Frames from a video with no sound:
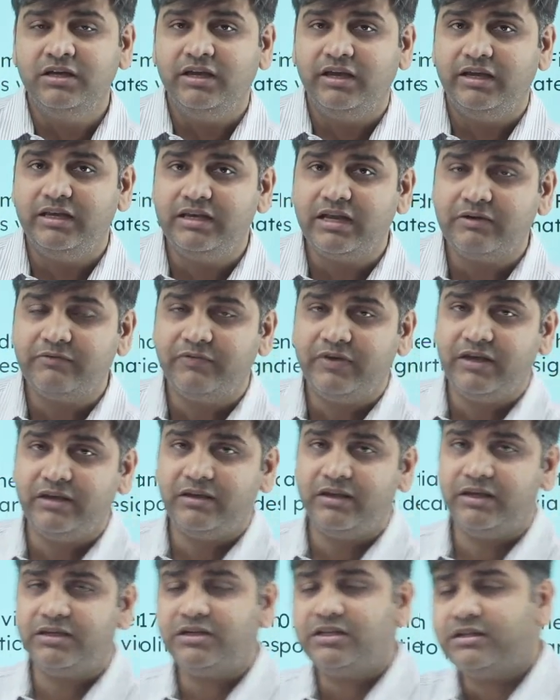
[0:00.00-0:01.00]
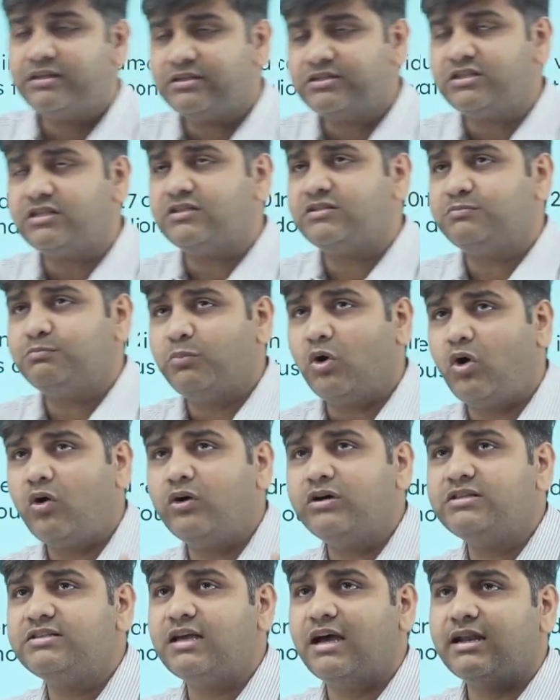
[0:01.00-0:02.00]
in a way it is just
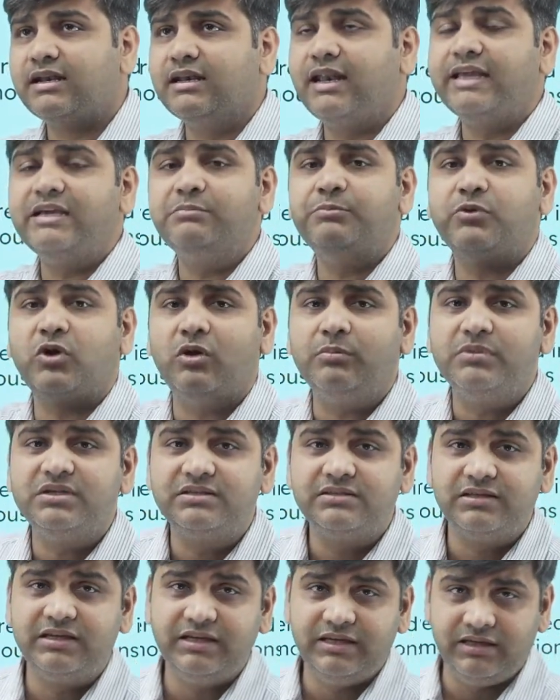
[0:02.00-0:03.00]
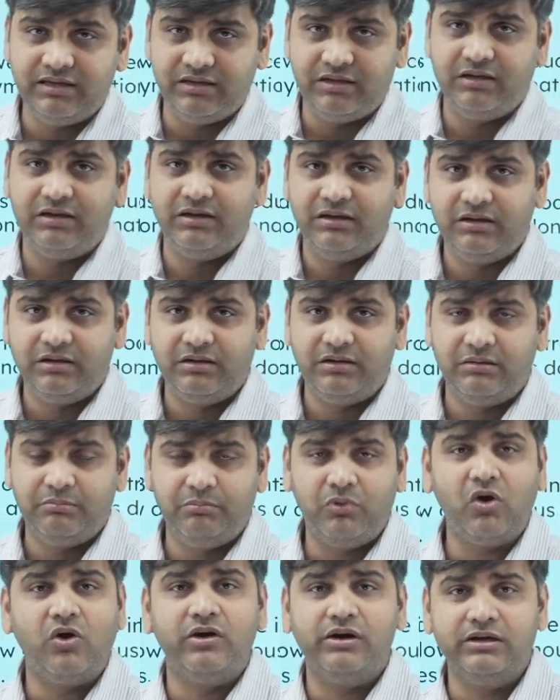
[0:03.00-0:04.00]
bonds are like promissory
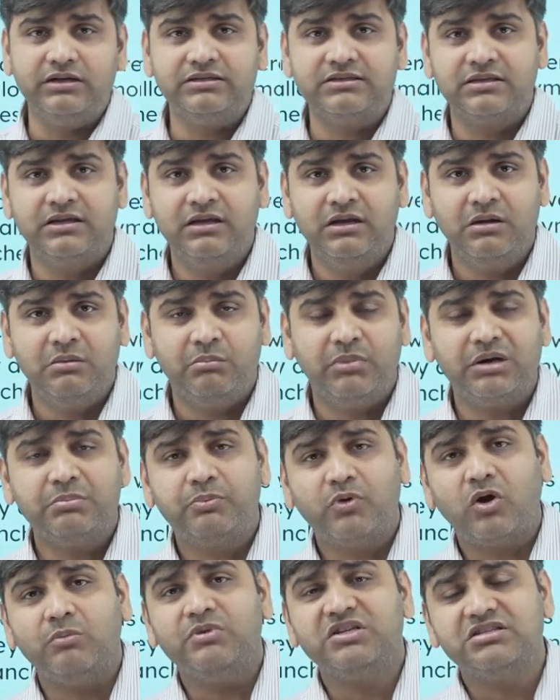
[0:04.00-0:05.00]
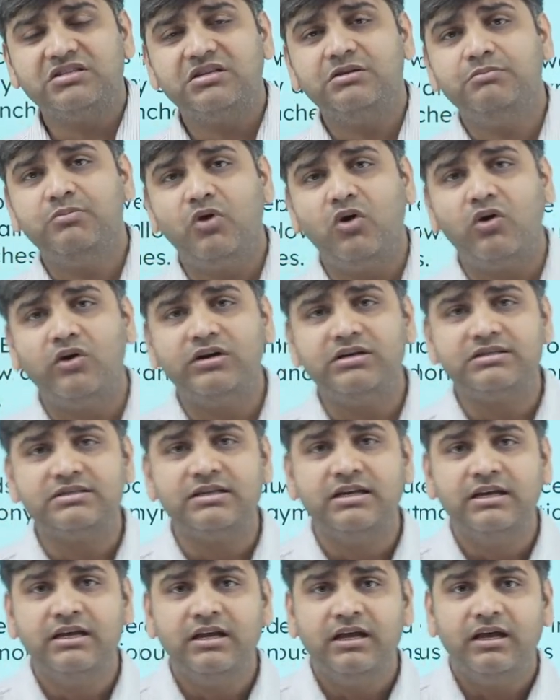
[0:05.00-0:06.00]
bonds, but promissory bonds
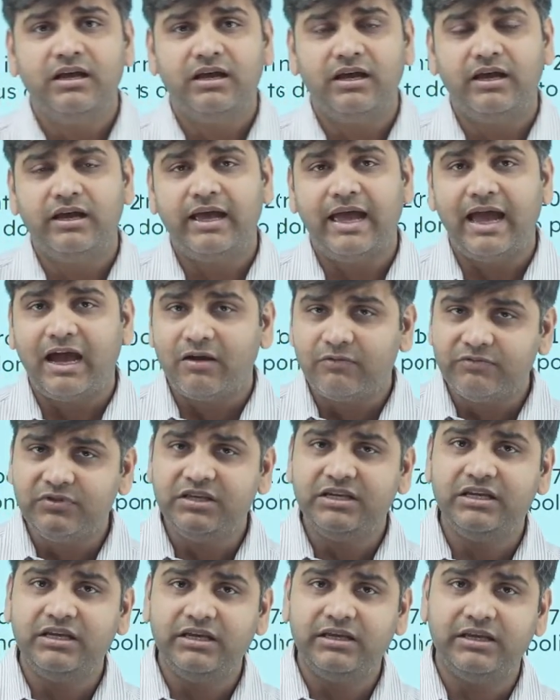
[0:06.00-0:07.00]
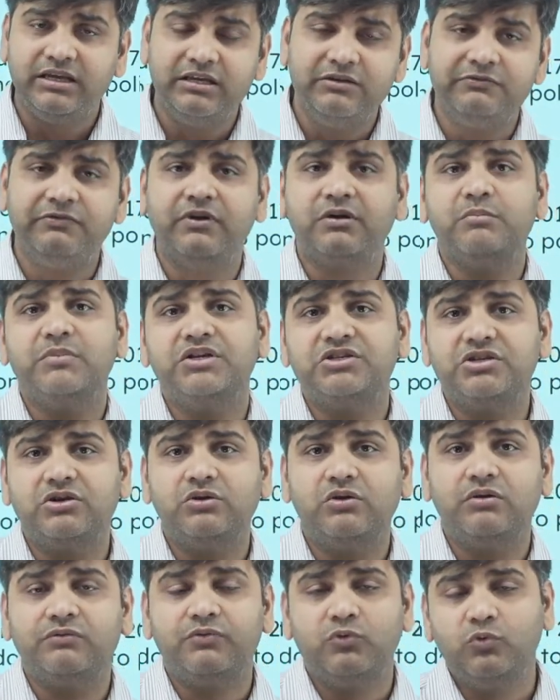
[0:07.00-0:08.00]
have the information
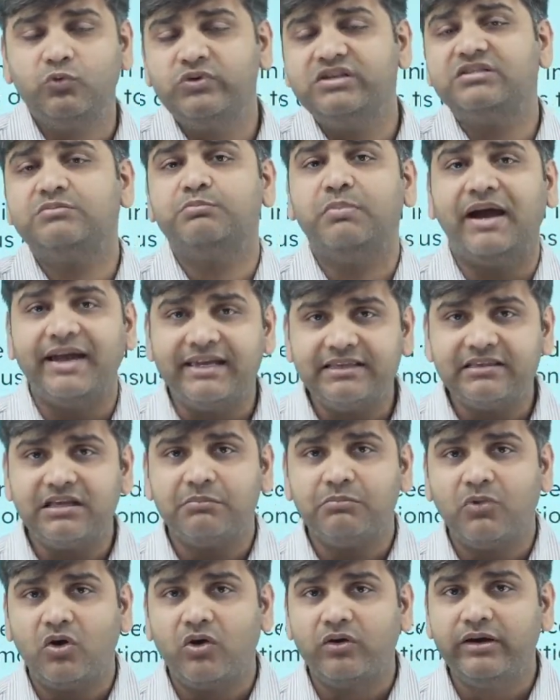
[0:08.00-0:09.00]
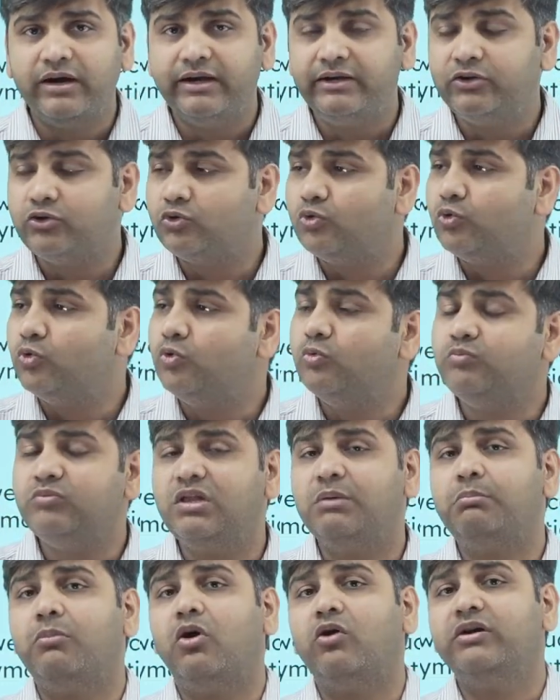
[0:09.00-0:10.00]
of who is buying the bond and to whom
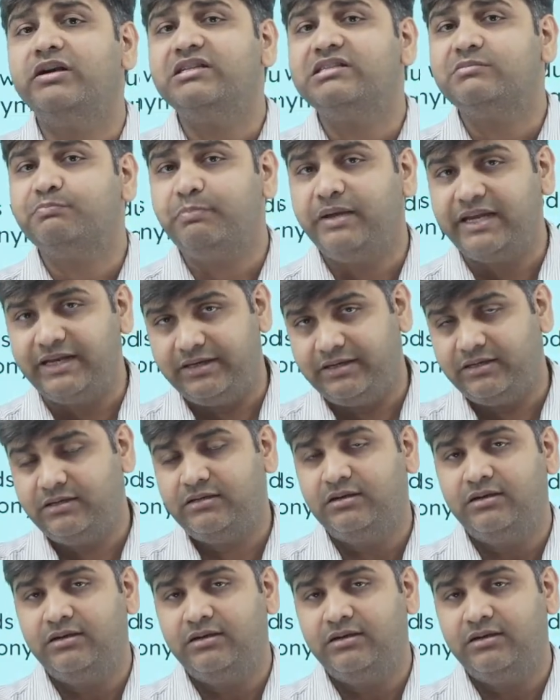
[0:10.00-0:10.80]
the bond is paid.